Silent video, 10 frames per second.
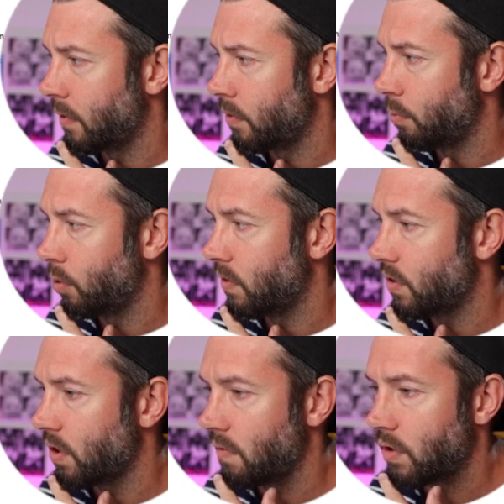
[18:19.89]
let's move
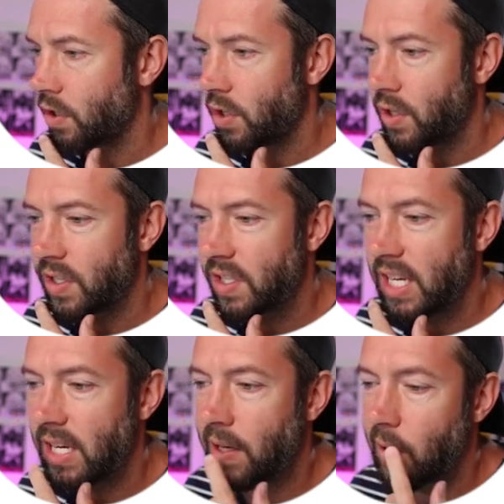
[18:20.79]
this over so you can
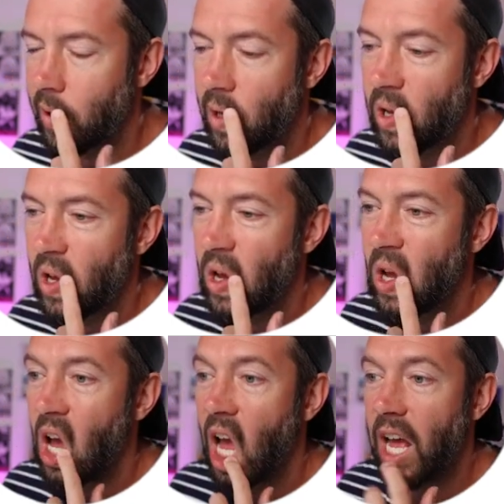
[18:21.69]
see.
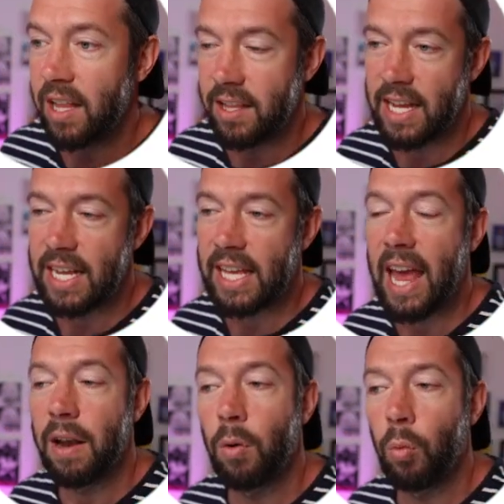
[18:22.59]
Then
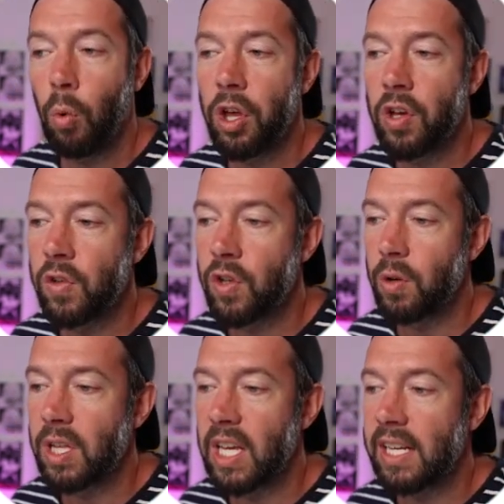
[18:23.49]
again, what you can
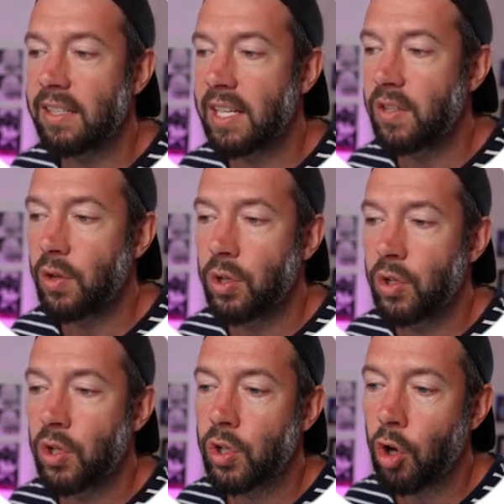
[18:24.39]
do with this is you
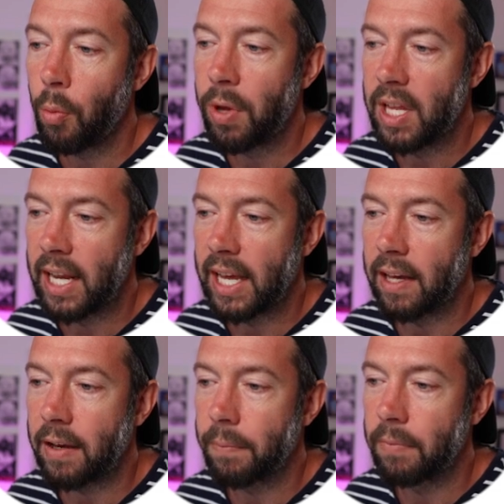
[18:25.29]
can just copy the
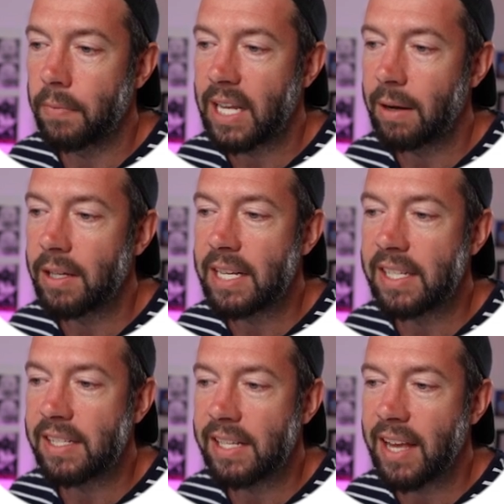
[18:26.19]
link. And now,
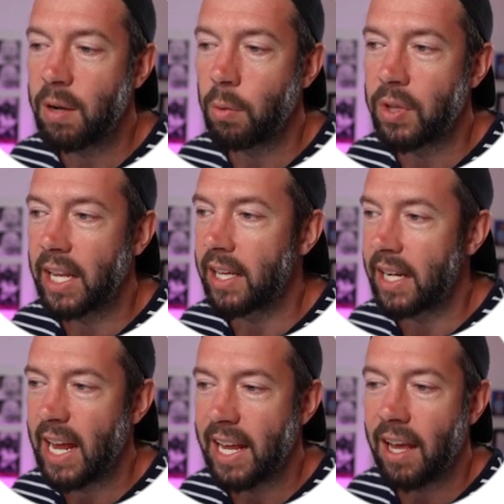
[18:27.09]
as it says, anyone with a link
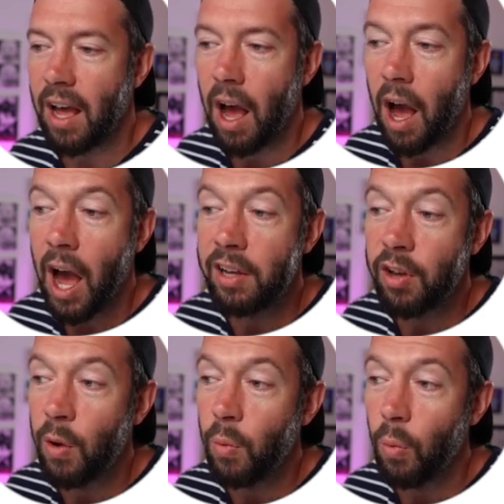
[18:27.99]
can edit. I
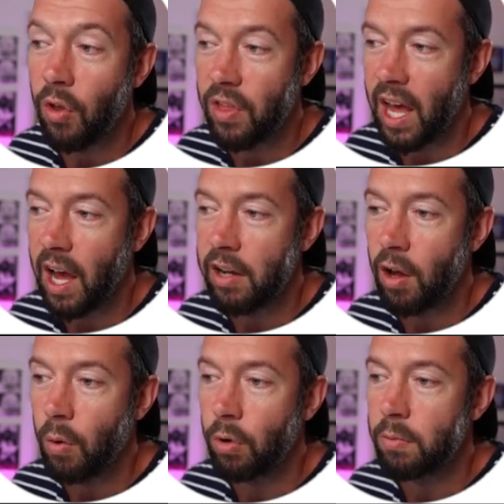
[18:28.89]
don't want that. I
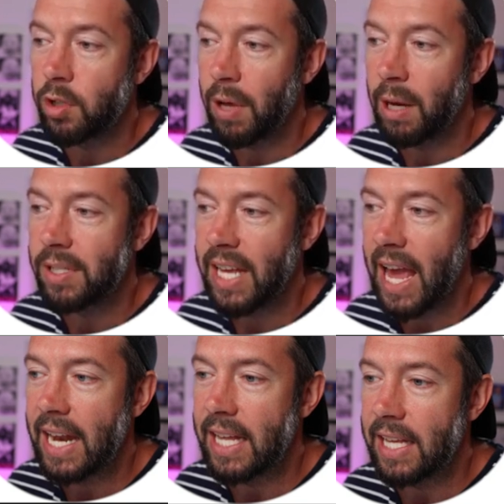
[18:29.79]
don't want them to be able to
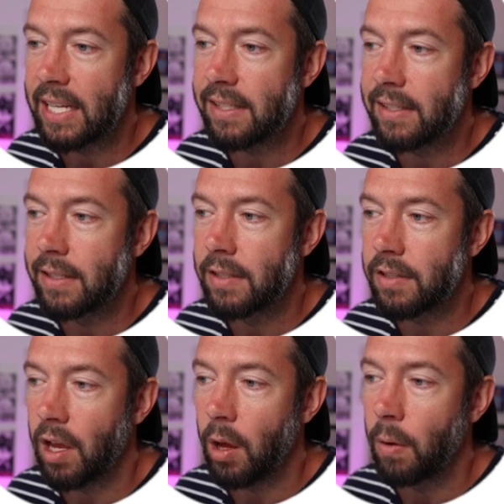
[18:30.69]
edit this.
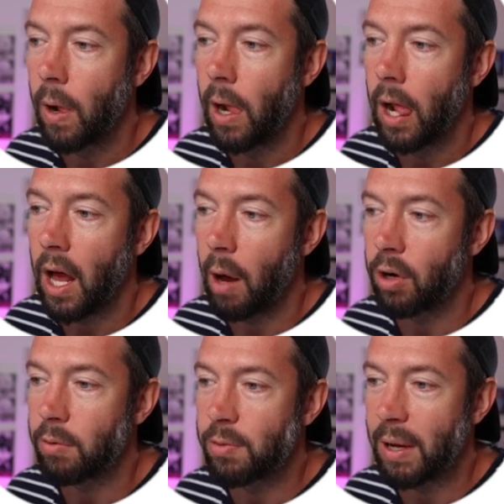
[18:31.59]
So I
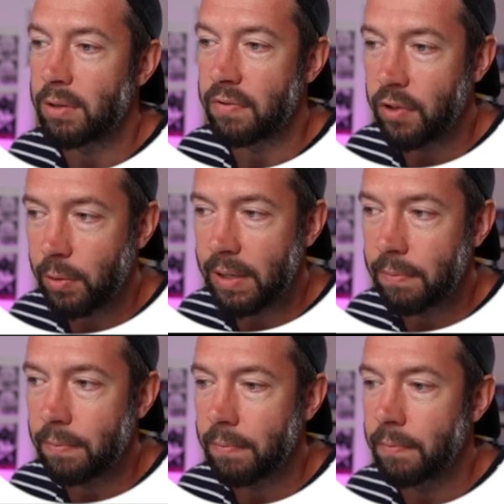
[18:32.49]
want them to be able to view it